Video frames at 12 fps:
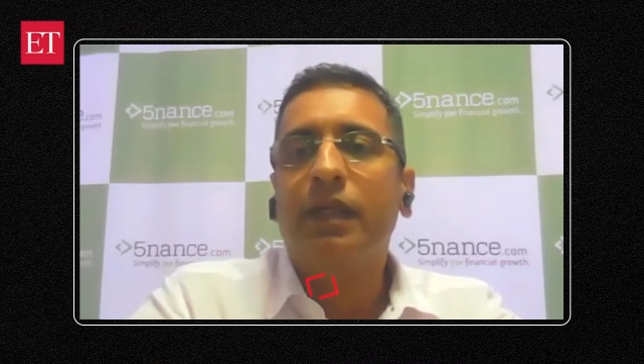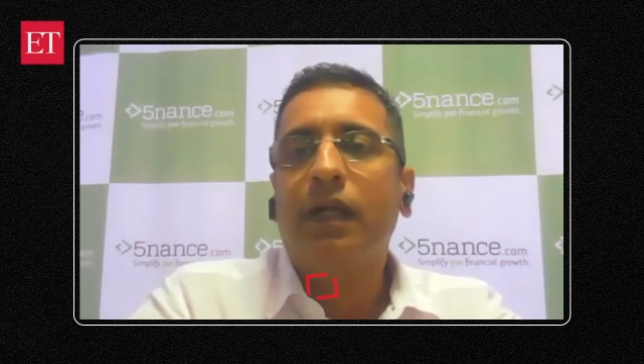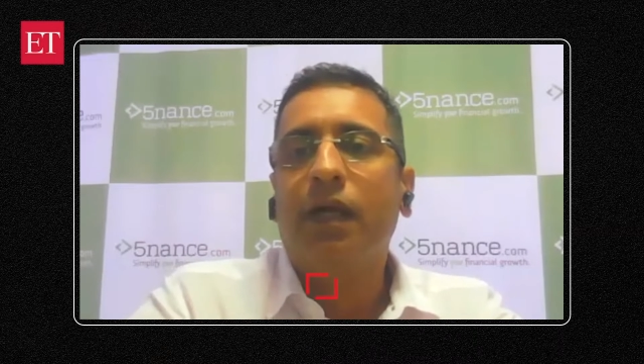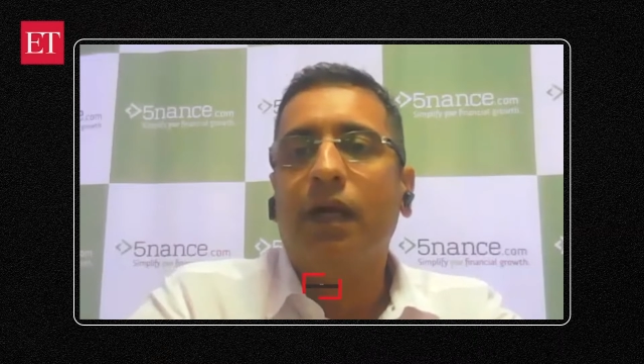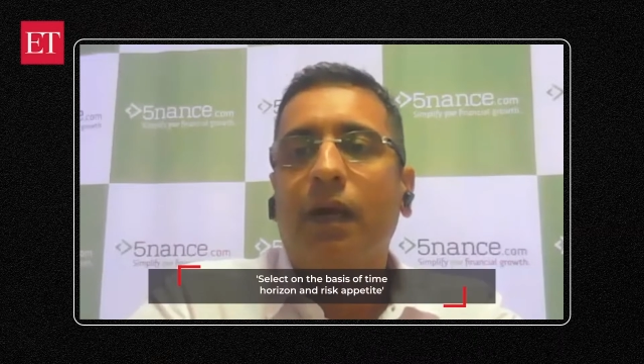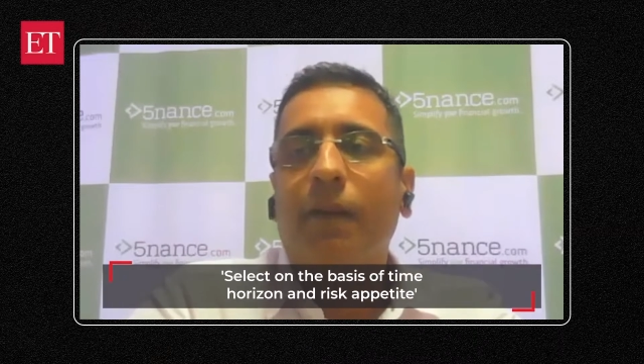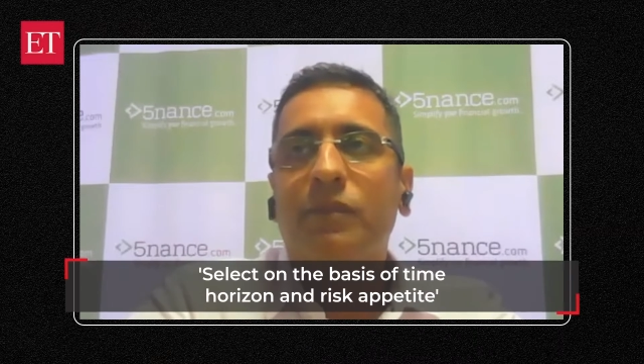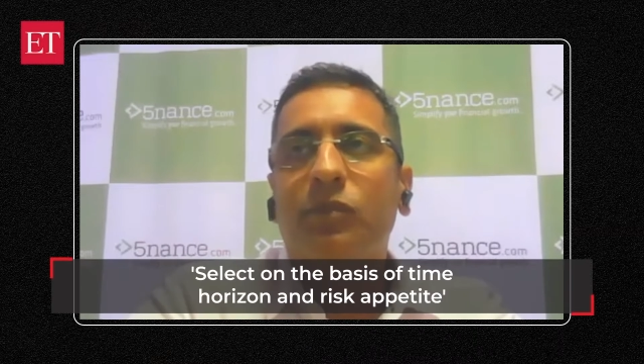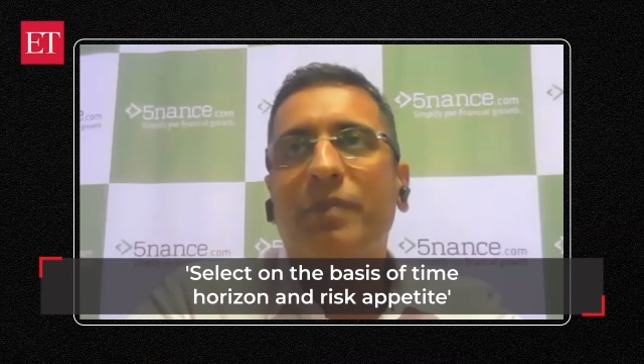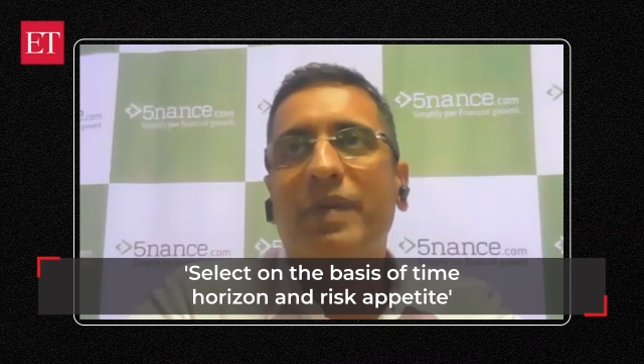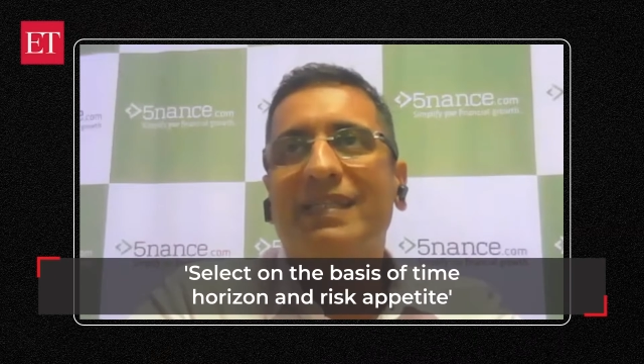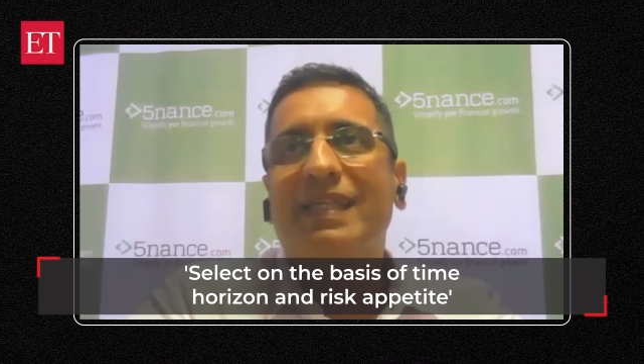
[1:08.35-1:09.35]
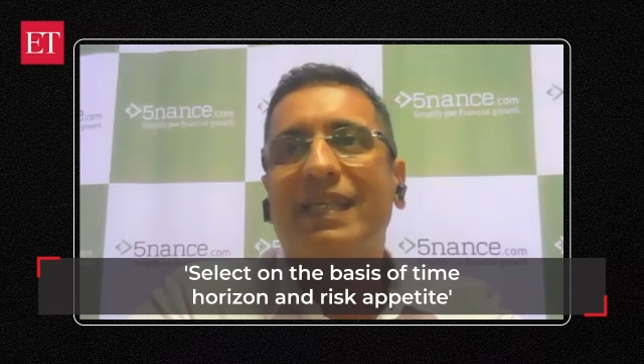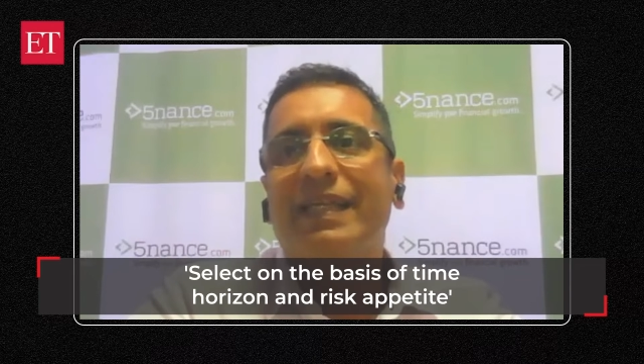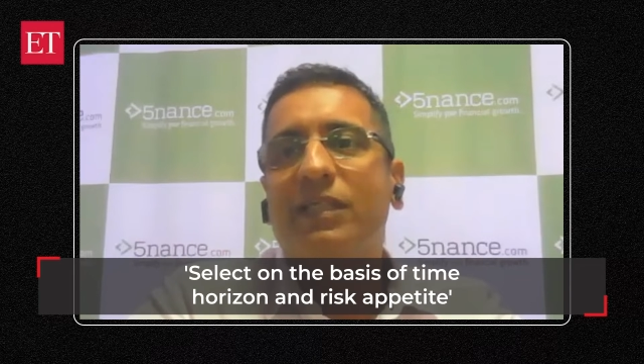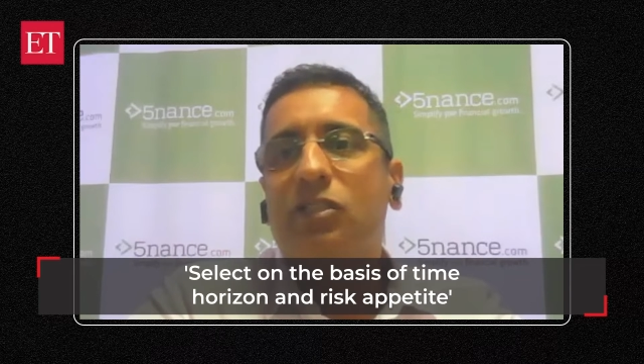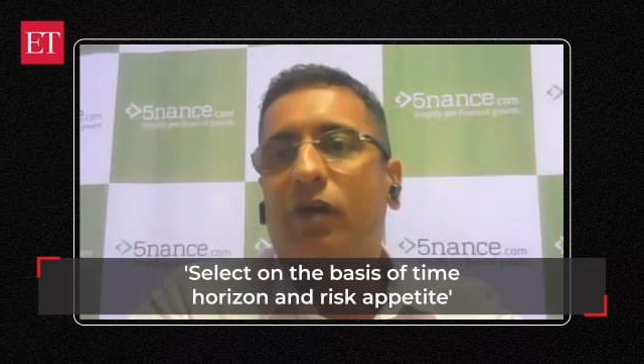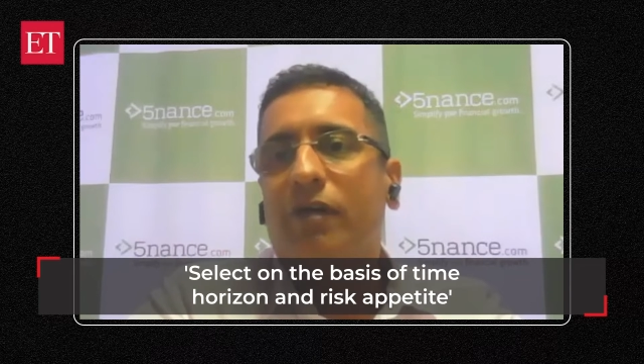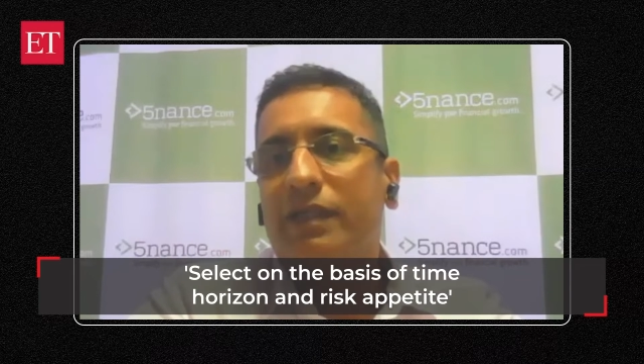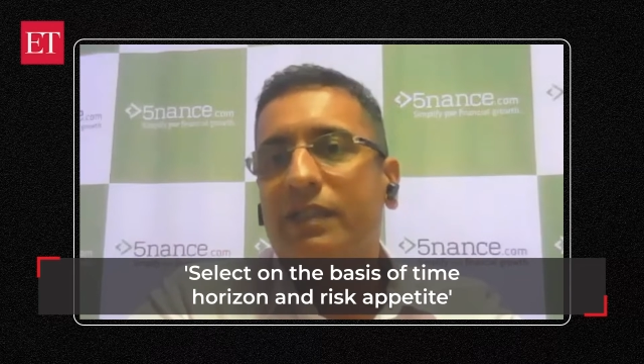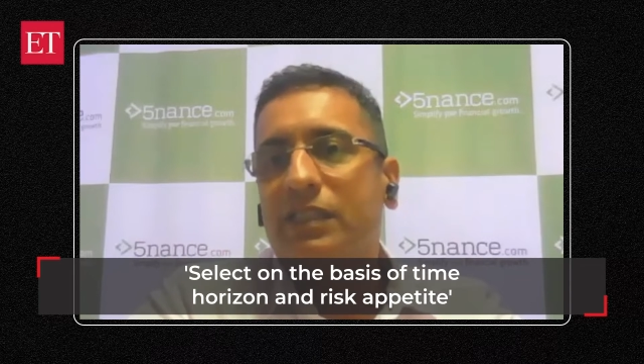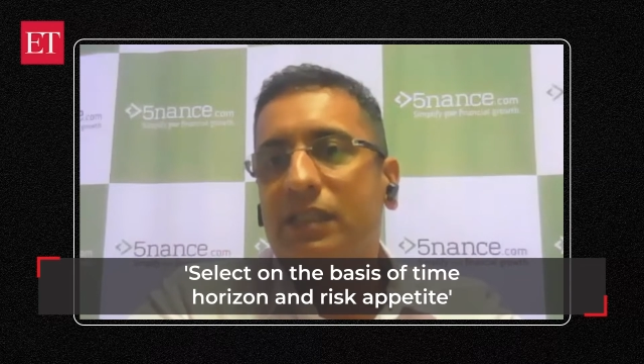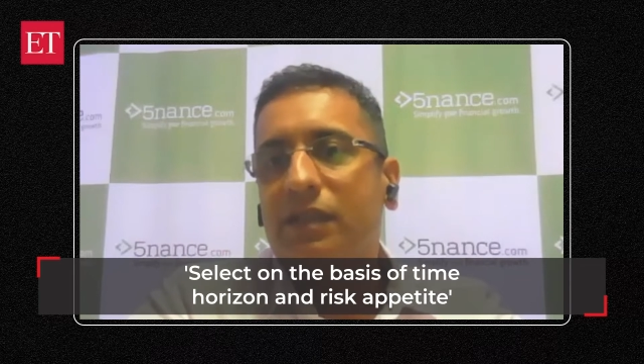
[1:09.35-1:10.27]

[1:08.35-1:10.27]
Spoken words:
So basically, it's your risk